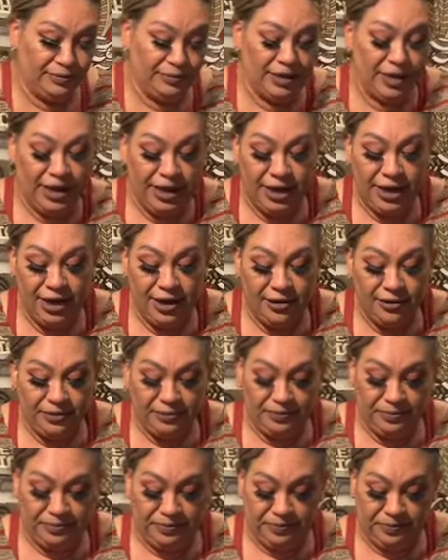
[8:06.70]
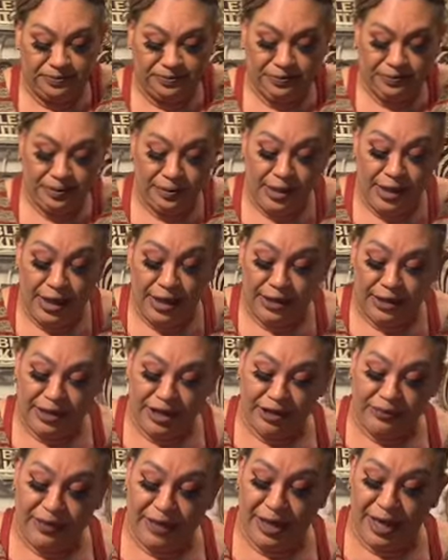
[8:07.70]
eat it,
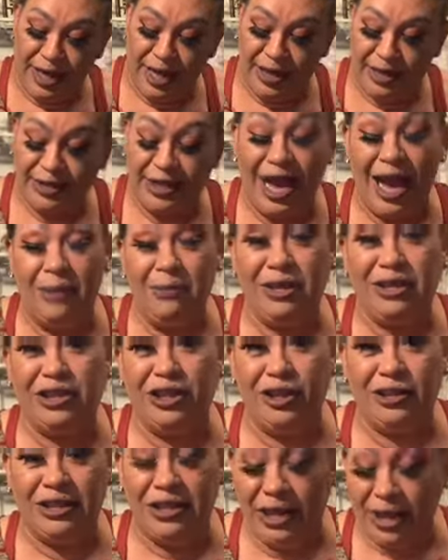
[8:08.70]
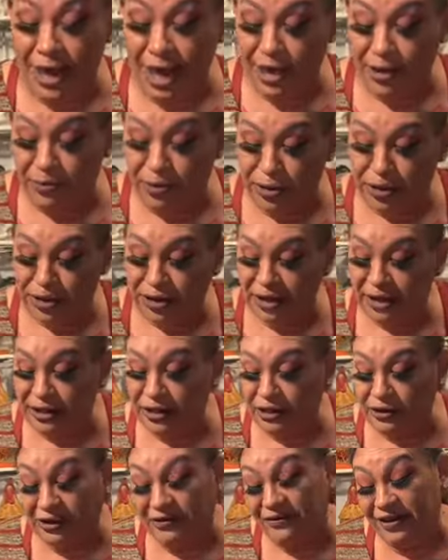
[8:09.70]
just because I'm a salty kind of person.
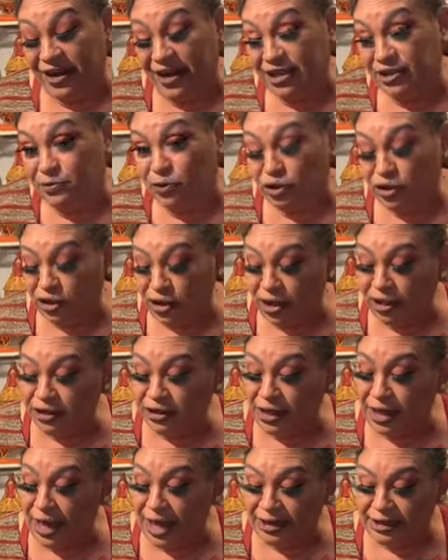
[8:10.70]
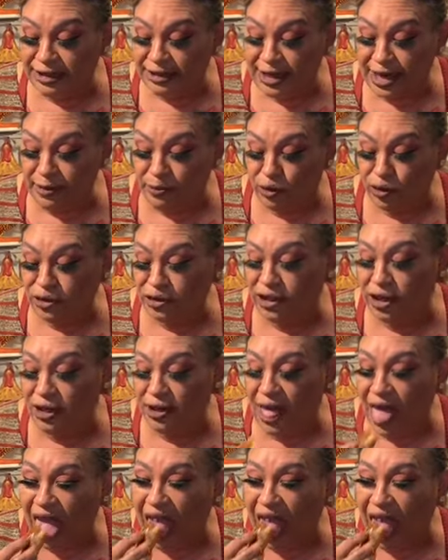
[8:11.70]
So if it needs more salt, I just add more salt.